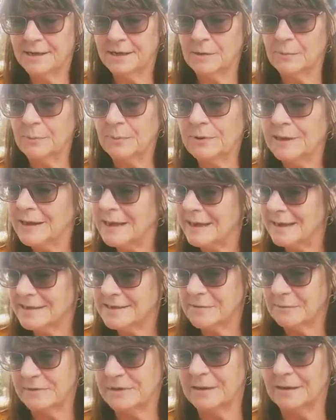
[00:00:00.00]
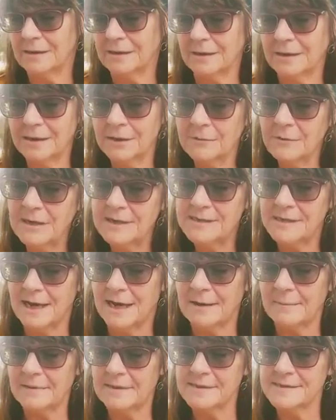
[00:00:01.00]
complete with glittery
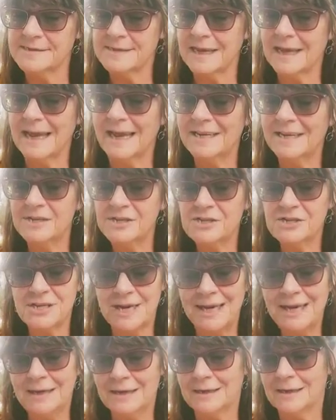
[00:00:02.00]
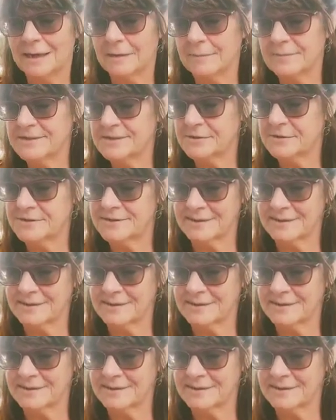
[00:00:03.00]
diamonds and a chain like Mr.